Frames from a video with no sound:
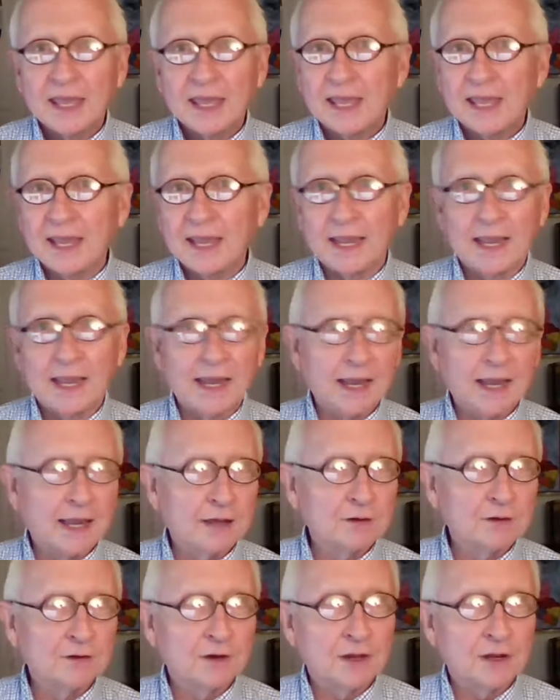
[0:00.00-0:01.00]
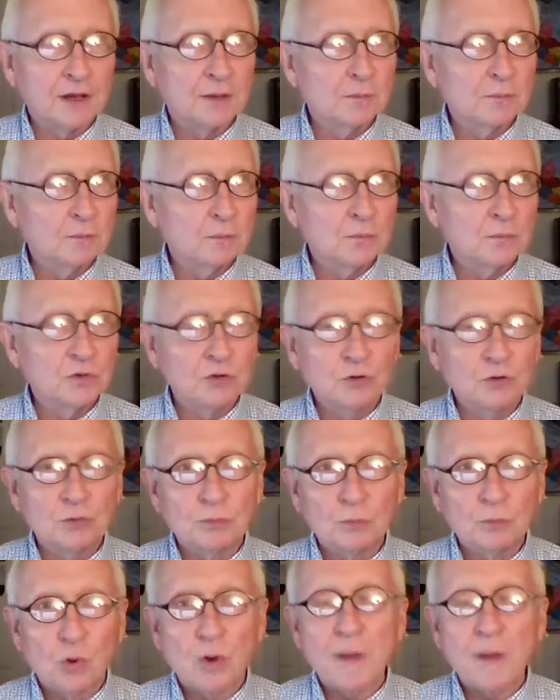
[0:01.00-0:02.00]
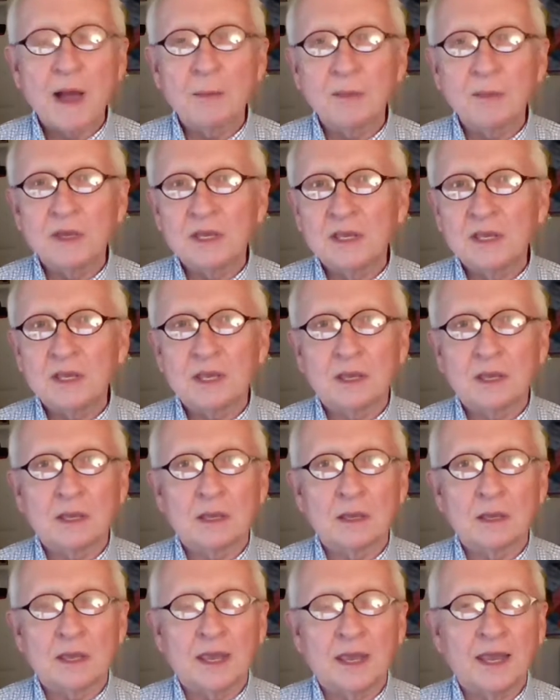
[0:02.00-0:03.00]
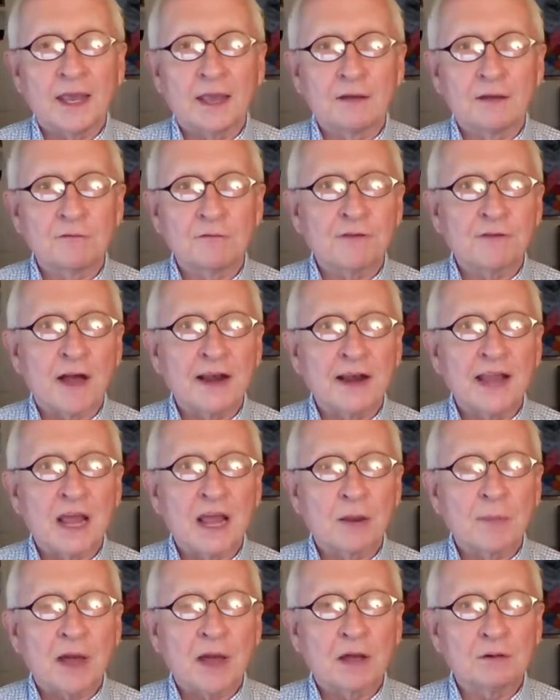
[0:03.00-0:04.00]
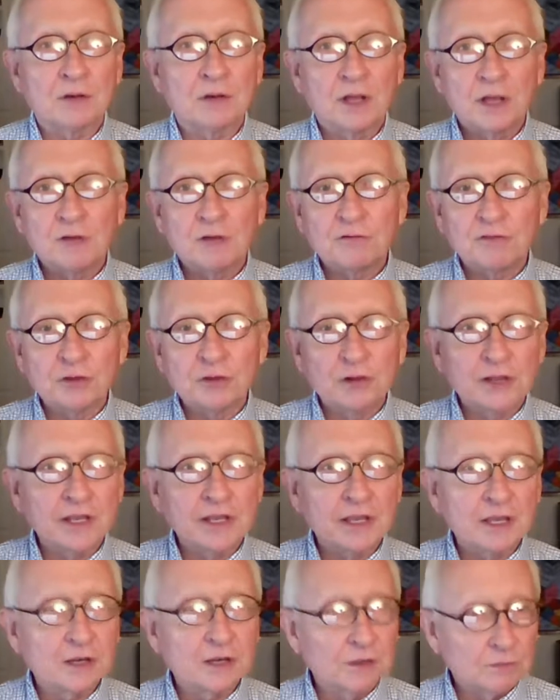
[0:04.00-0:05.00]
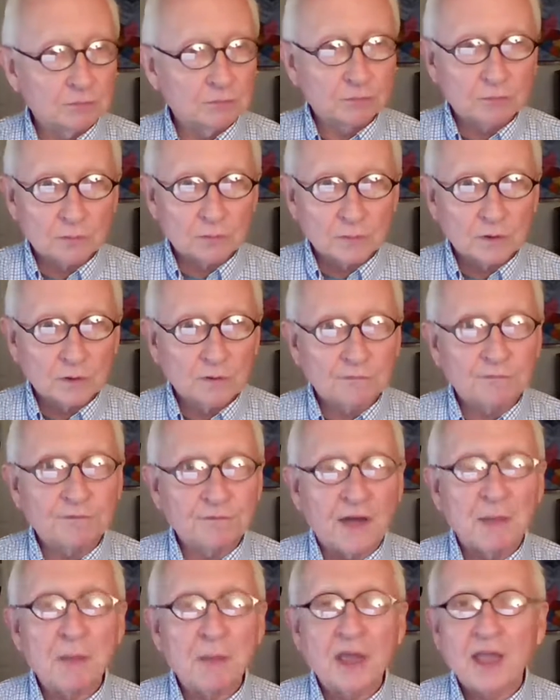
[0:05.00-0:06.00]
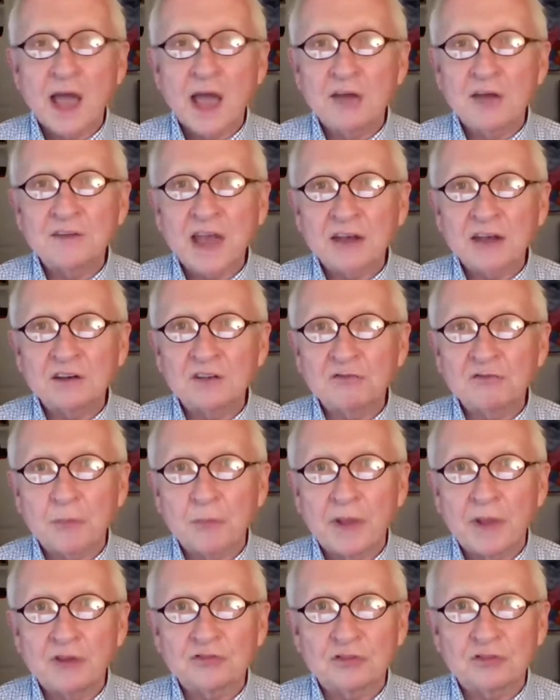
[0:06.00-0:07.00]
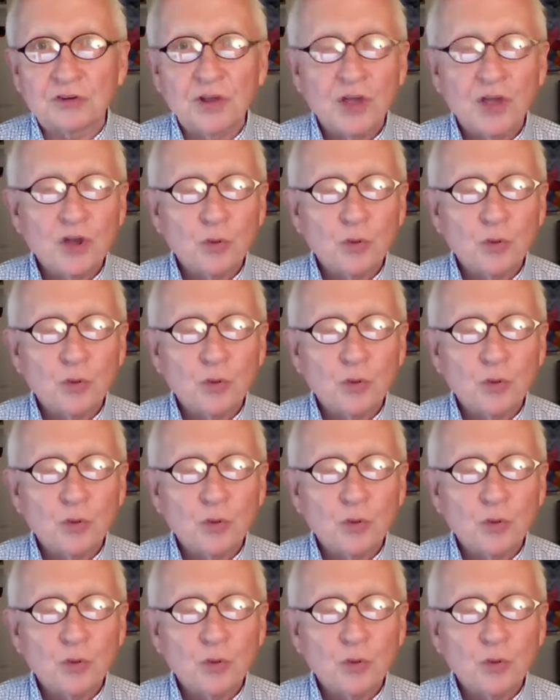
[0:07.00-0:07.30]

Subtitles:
and do more about me and find out about fill in and find my contact information,